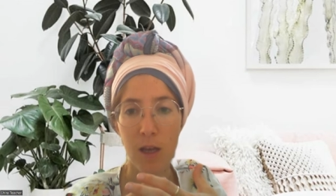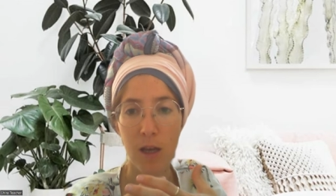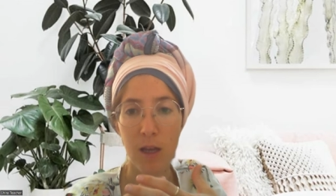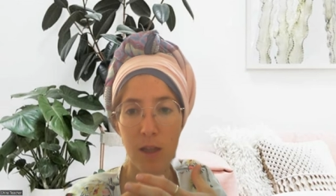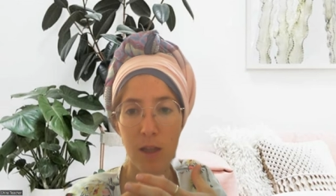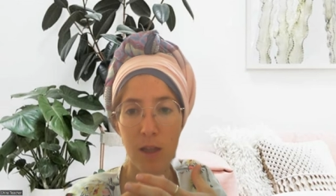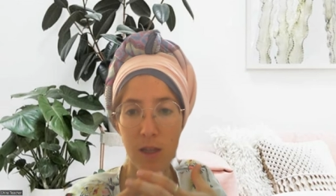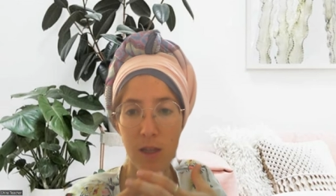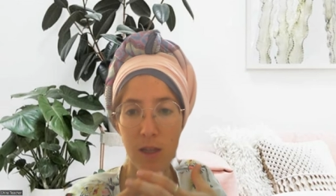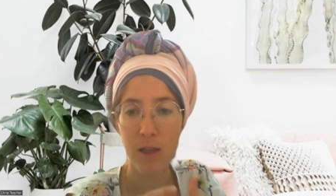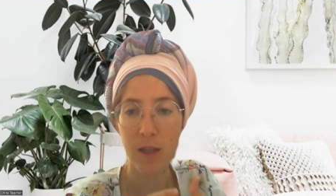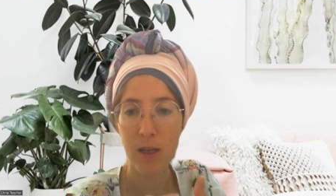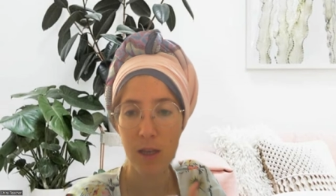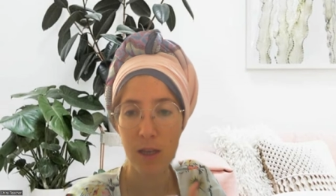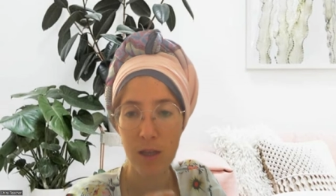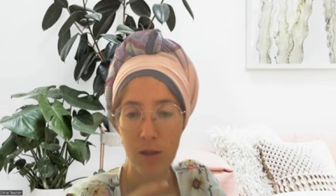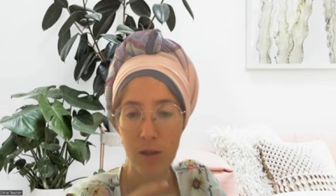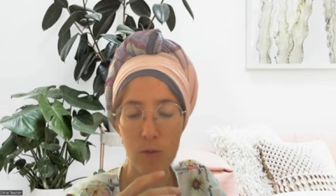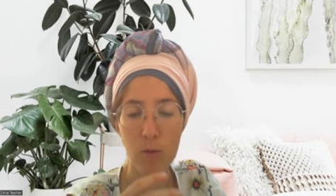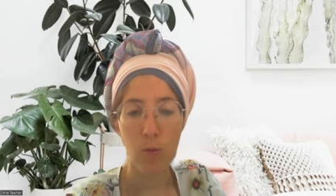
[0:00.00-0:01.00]
the
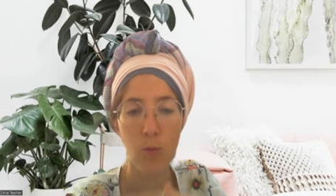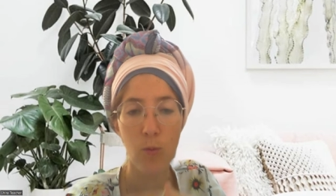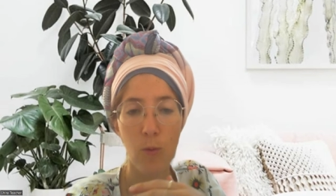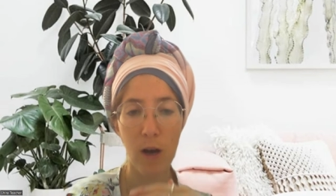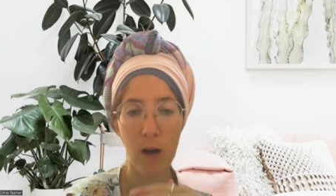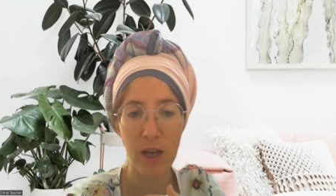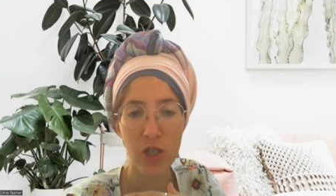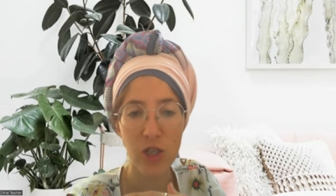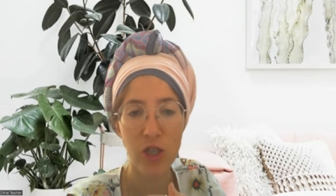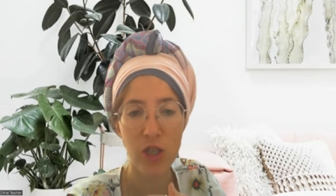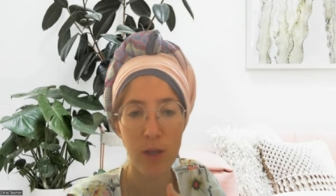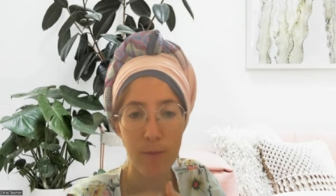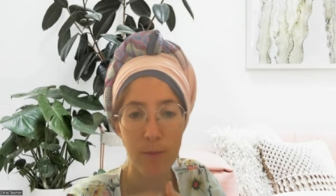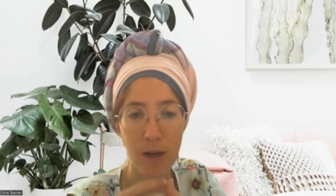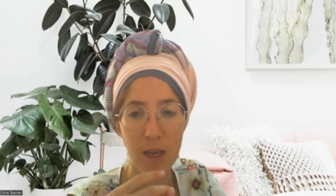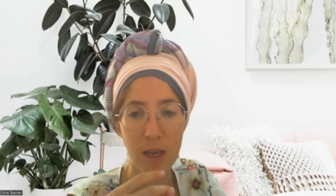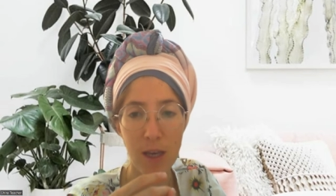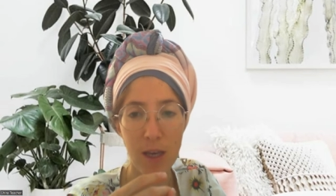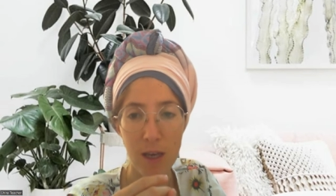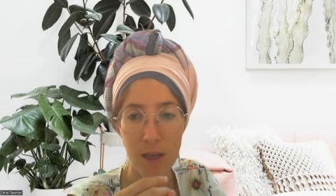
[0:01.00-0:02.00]
need to wash them
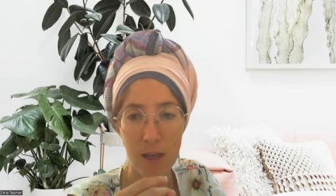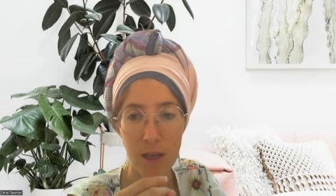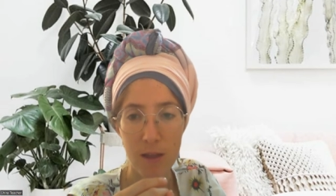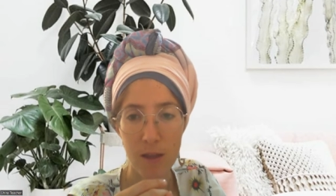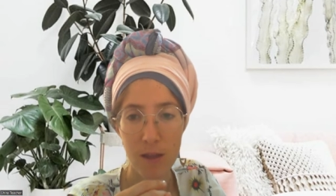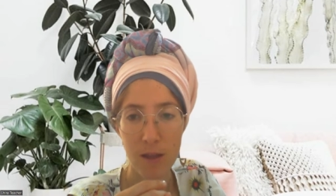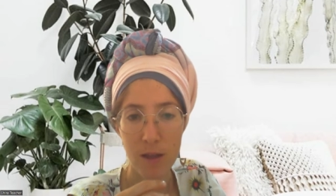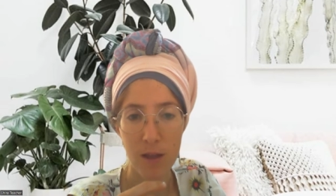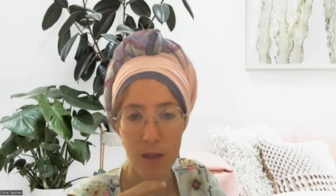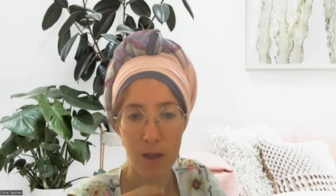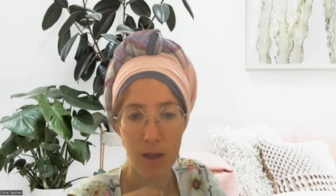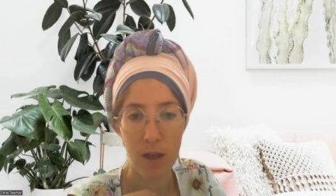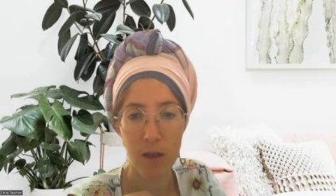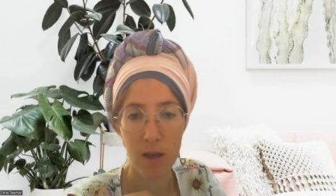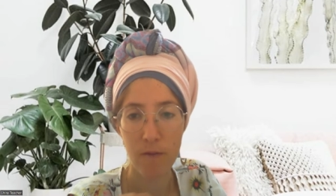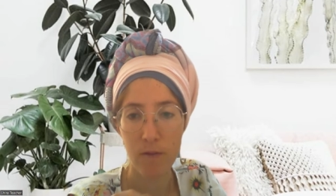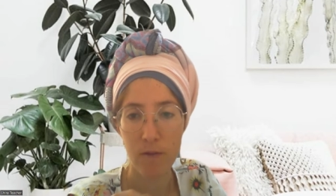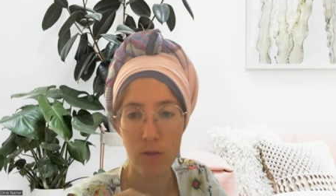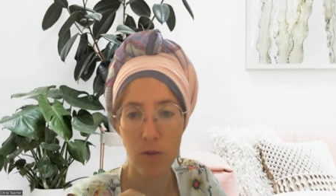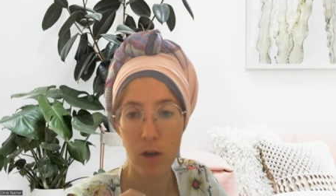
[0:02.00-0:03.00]
again,
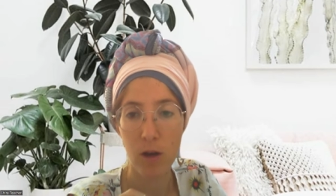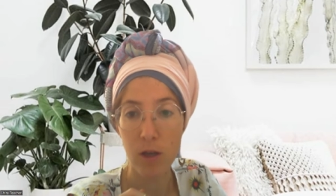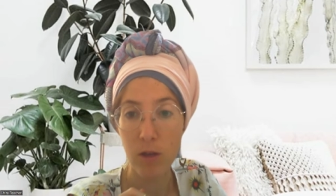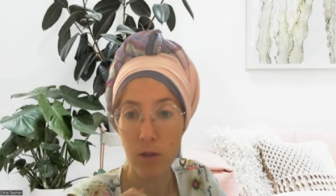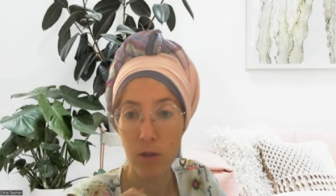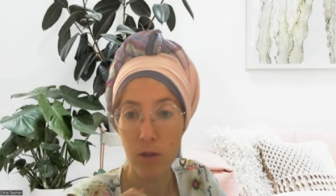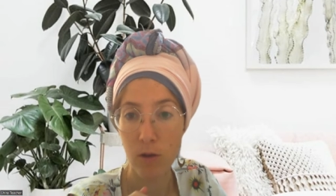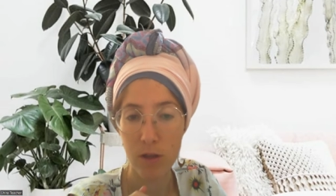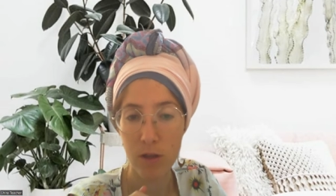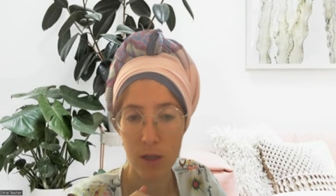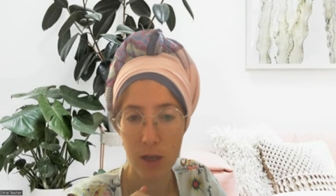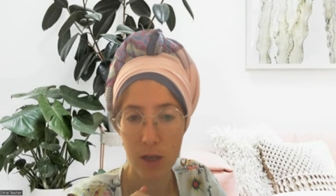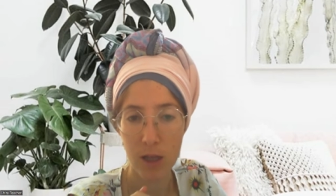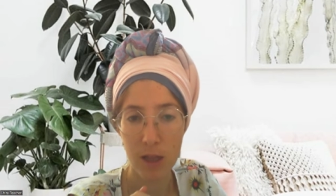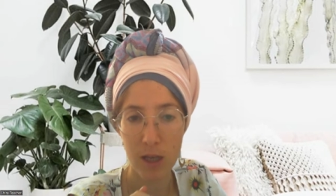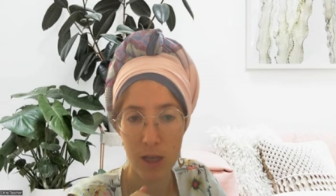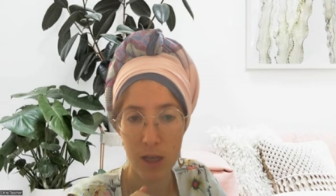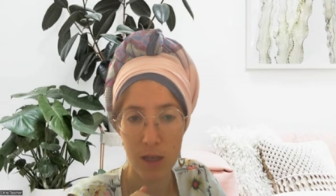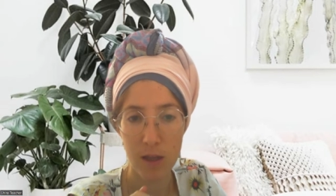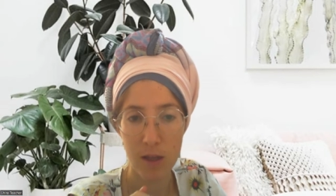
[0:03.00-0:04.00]
even though I know they're
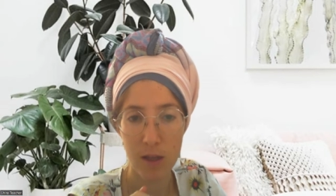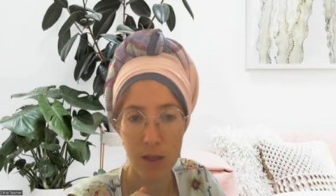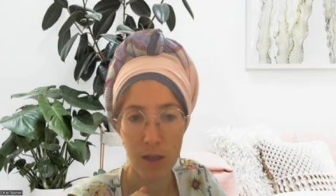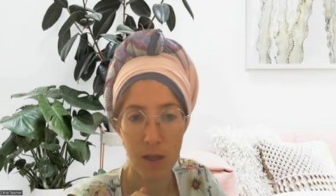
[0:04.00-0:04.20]
clean.